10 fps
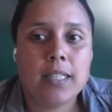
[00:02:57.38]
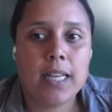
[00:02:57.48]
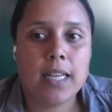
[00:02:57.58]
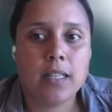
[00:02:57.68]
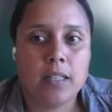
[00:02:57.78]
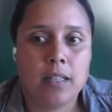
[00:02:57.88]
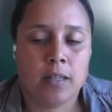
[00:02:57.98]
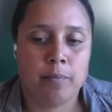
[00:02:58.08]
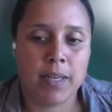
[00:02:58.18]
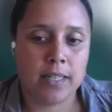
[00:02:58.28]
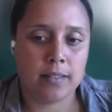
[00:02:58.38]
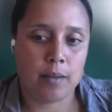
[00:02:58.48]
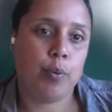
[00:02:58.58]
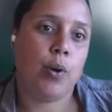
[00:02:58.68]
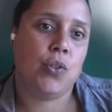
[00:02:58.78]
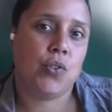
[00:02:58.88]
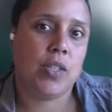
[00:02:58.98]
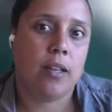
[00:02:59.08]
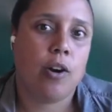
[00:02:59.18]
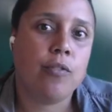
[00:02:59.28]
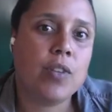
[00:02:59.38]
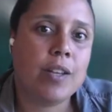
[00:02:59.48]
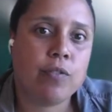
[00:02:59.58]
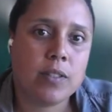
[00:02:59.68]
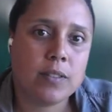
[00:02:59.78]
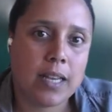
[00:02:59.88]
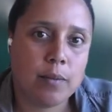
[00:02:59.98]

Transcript: they made a typology of different